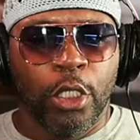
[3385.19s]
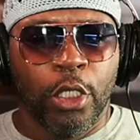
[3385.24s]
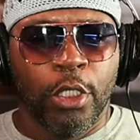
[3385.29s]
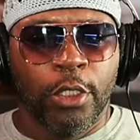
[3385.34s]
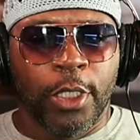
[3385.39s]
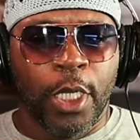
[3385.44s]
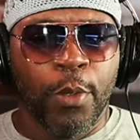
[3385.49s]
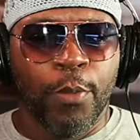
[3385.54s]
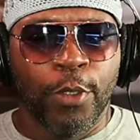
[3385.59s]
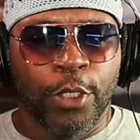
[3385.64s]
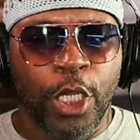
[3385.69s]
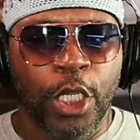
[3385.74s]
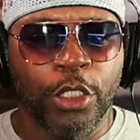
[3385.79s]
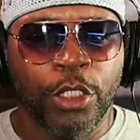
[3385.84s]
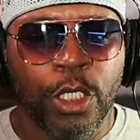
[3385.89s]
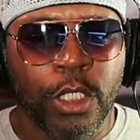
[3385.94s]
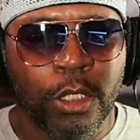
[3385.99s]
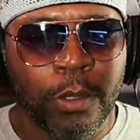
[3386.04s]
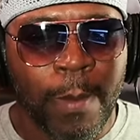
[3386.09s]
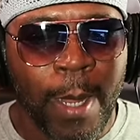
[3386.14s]
Semen
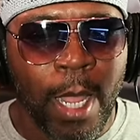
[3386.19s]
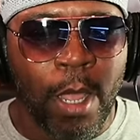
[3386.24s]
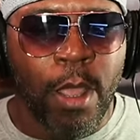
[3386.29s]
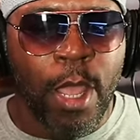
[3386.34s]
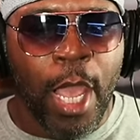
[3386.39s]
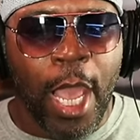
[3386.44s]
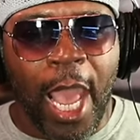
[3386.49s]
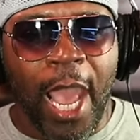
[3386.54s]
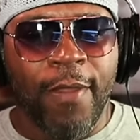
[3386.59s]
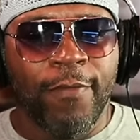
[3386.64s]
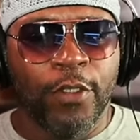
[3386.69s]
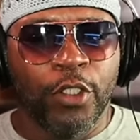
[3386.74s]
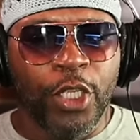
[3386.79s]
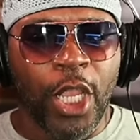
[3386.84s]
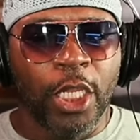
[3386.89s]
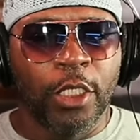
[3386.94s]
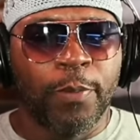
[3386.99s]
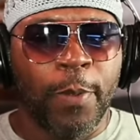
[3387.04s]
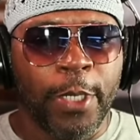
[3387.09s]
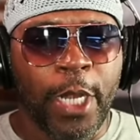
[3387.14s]
retention is about having
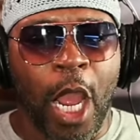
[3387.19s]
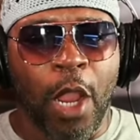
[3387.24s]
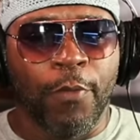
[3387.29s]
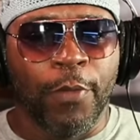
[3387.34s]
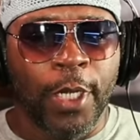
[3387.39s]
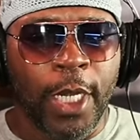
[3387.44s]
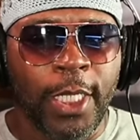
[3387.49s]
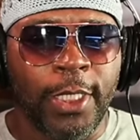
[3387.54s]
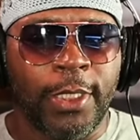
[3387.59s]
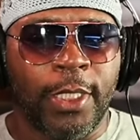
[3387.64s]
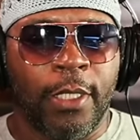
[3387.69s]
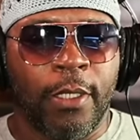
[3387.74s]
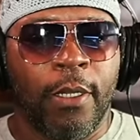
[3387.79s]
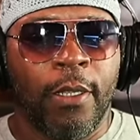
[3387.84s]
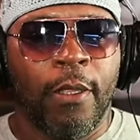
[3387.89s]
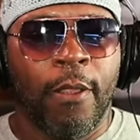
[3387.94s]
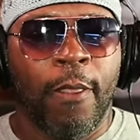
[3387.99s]
sex but not releasing.